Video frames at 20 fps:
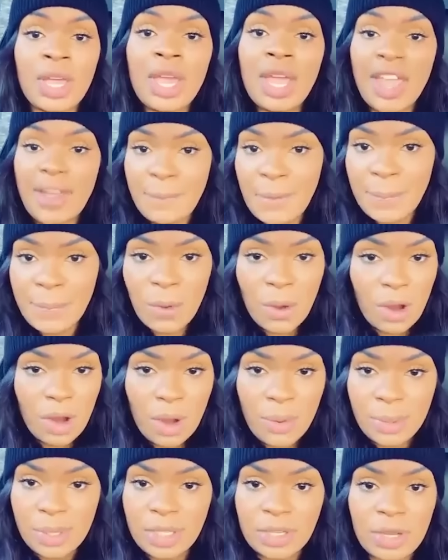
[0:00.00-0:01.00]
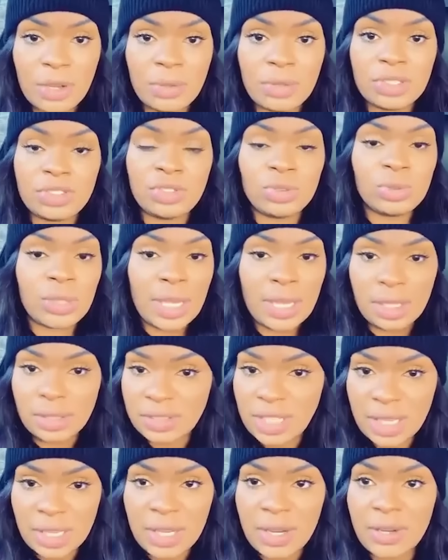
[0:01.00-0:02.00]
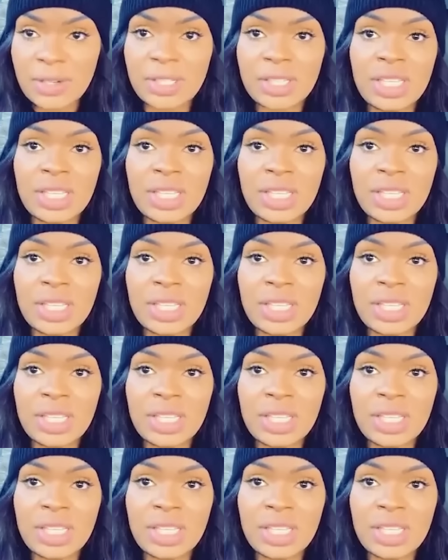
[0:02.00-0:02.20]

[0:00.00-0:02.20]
If people already know that you can't take care of the